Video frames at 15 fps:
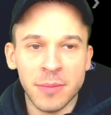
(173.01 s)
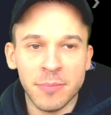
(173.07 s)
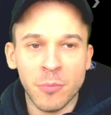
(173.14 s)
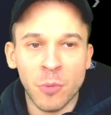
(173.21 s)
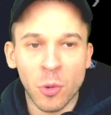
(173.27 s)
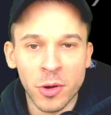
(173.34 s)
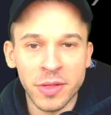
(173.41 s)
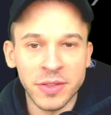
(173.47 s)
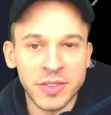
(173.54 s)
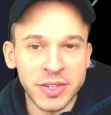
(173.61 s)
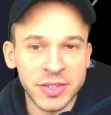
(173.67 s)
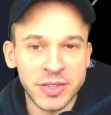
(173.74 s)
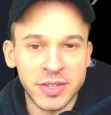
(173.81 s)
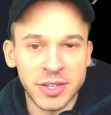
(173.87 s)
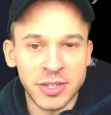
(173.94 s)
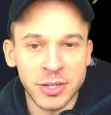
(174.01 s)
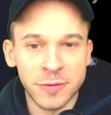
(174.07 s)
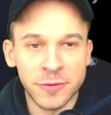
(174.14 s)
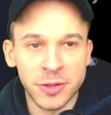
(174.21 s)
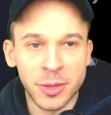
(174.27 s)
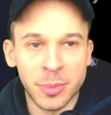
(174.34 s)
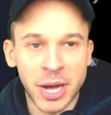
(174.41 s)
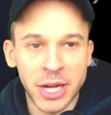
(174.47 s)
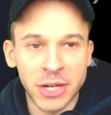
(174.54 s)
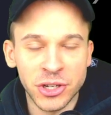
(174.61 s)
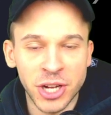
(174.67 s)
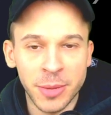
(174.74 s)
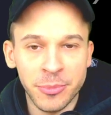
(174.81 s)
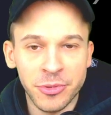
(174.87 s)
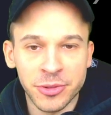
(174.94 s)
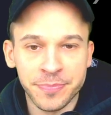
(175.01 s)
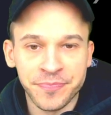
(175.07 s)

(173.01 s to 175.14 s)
more than six assists here for LeBron James.